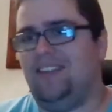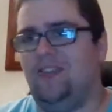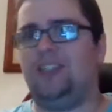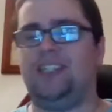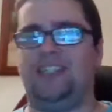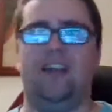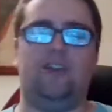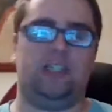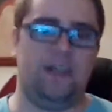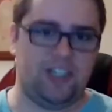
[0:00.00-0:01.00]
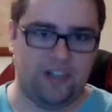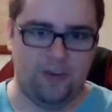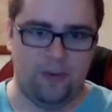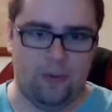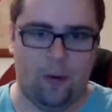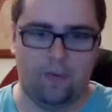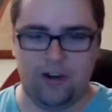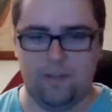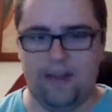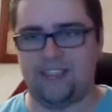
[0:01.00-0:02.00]
you just deliver a speech and you hope
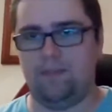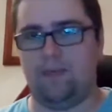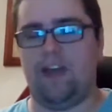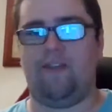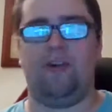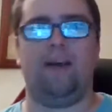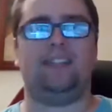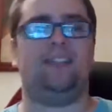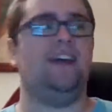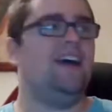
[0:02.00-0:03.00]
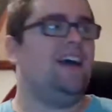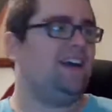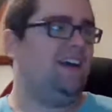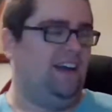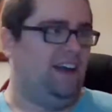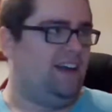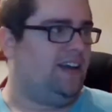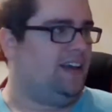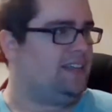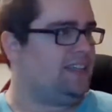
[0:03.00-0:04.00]
for the best pray for the best uh, and,
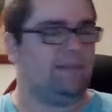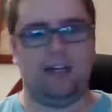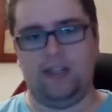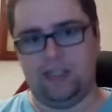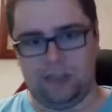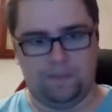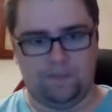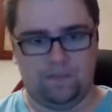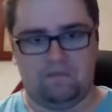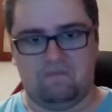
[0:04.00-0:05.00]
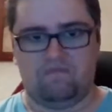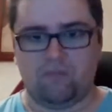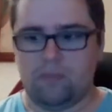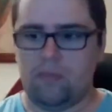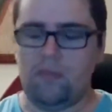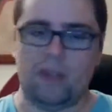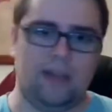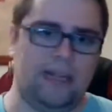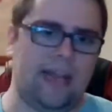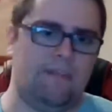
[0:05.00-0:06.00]
uh, and, something like this
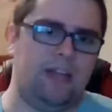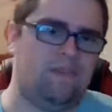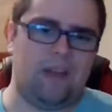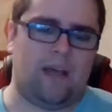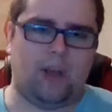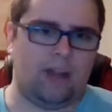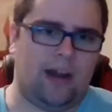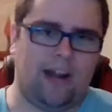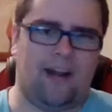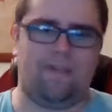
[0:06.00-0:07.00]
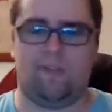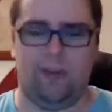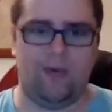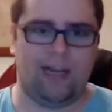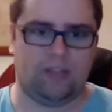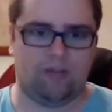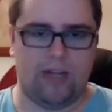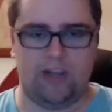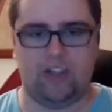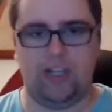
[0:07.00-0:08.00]
like i mean i'm not going to cover POI
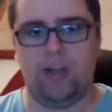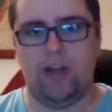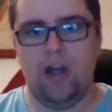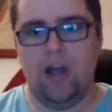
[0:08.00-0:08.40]
strategy